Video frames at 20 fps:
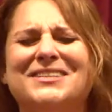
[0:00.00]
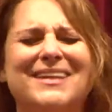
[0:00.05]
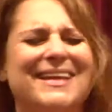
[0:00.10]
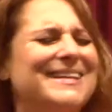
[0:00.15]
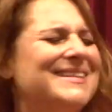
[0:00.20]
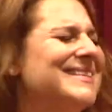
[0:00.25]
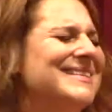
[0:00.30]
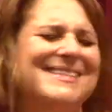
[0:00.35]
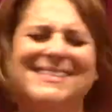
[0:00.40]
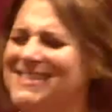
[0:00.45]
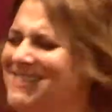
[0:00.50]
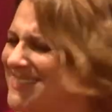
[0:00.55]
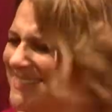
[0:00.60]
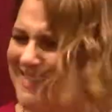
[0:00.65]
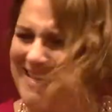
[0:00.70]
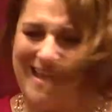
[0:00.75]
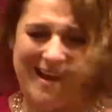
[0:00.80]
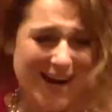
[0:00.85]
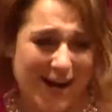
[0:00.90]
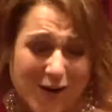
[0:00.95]
Like, this is
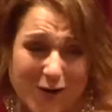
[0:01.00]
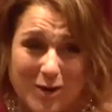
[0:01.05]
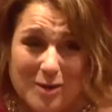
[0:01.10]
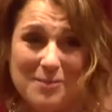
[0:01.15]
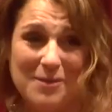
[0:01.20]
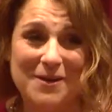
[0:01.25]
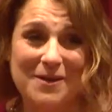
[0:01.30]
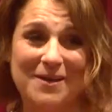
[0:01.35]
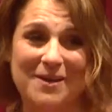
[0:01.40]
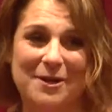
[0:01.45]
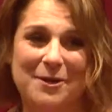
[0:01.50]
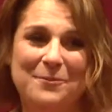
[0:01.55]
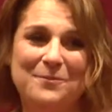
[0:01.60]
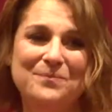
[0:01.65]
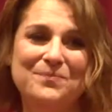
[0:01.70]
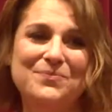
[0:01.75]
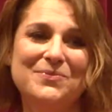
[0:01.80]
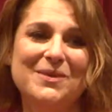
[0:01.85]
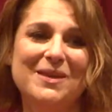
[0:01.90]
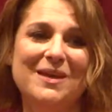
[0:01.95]
terrible.
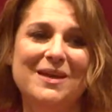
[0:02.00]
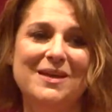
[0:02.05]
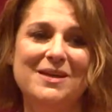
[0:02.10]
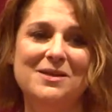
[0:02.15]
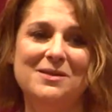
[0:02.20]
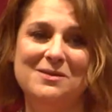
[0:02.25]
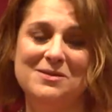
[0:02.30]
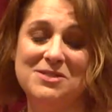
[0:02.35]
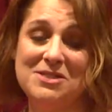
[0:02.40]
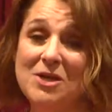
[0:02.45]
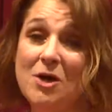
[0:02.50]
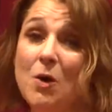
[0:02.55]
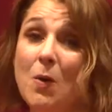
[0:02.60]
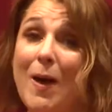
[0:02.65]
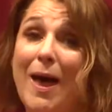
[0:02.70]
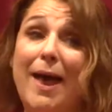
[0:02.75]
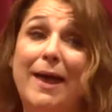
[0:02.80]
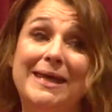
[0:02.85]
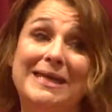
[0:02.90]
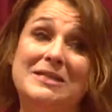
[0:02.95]
So
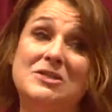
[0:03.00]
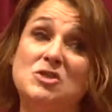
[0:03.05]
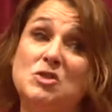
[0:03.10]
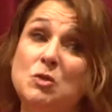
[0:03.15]
I